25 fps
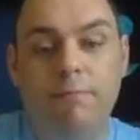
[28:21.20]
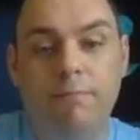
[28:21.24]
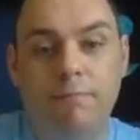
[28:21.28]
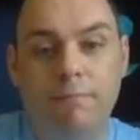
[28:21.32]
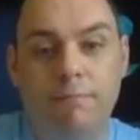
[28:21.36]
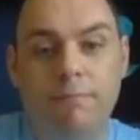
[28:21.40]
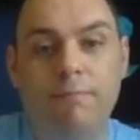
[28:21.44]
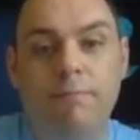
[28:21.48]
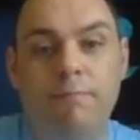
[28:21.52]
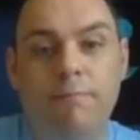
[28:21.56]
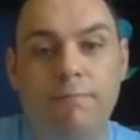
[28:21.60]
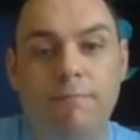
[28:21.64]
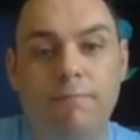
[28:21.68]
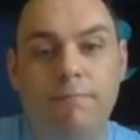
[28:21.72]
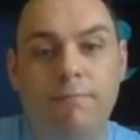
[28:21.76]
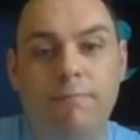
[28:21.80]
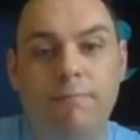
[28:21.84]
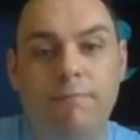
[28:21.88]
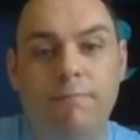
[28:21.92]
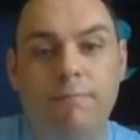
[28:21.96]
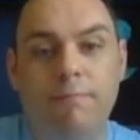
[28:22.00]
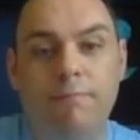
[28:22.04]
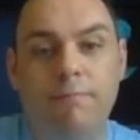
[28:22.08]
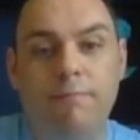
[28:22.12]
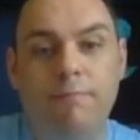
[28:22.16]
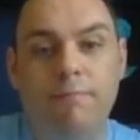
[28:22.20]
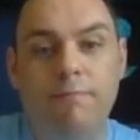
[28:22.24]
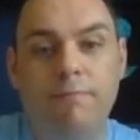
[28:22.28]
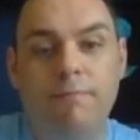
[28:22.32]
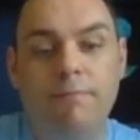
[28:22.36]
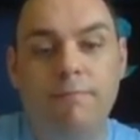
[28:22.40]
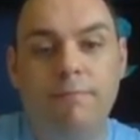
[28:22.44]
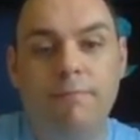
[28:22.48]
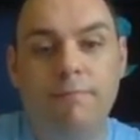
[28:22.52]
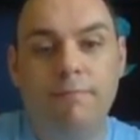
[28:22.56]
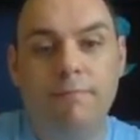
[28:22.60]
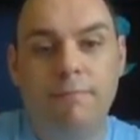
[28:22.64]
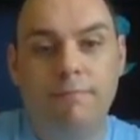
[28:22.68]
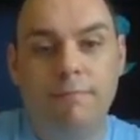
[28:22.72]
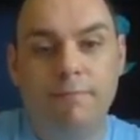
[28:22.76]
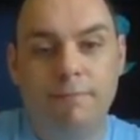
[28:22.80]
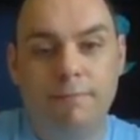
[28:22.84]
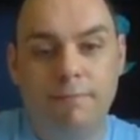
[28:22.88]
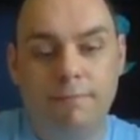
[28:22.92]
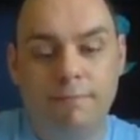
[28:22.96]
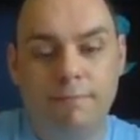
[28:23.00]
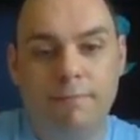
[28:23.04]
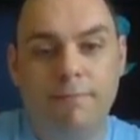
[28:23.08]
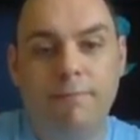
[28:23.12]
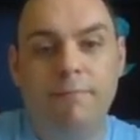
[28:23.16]

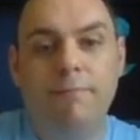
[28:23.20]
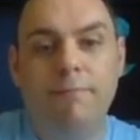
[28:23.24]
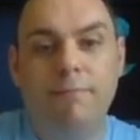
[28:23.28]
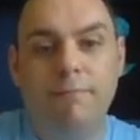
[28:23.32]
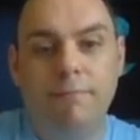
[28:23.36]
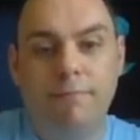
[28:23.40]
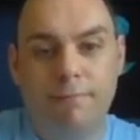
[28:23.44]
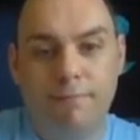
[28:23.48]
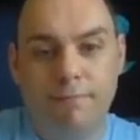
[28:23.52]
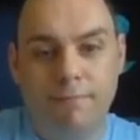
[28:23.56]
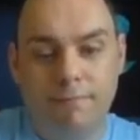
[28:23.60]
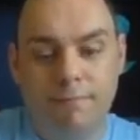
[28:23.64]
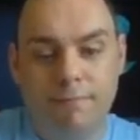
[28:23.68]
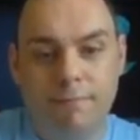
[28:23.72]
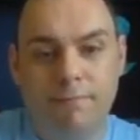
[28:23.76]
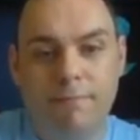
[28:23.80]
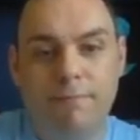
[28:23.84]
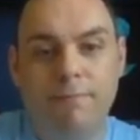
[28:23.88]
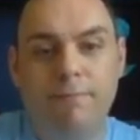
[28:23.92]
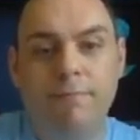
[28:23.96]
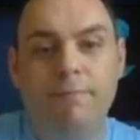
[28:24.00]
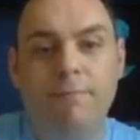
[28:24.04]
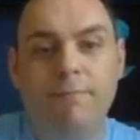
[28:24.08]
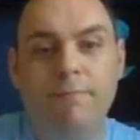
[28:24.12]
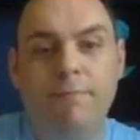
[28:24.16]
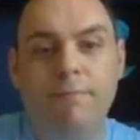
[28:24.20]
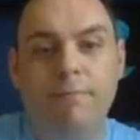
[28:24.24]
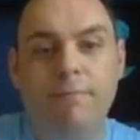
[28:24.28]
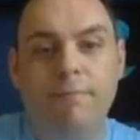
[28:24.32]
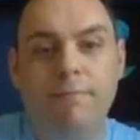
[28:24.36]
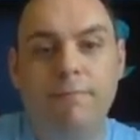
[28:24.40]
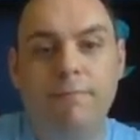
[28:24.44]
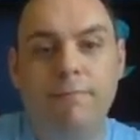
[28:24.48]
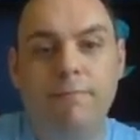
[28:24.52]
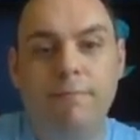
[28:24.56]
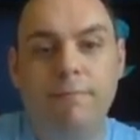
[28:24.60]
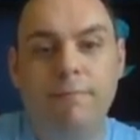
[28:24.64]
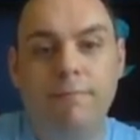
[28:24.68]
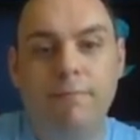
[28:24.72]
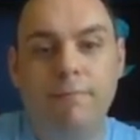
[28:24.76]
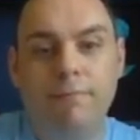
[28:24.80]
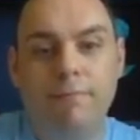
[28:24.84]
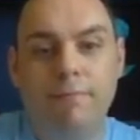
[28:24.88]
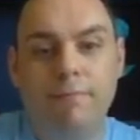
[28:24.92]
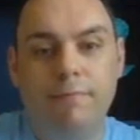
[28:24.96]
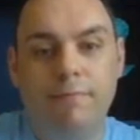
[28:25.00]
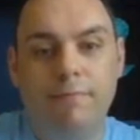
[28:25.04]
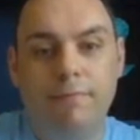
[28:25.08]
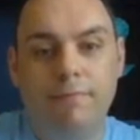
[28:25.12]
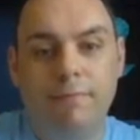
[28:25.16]
[no speech]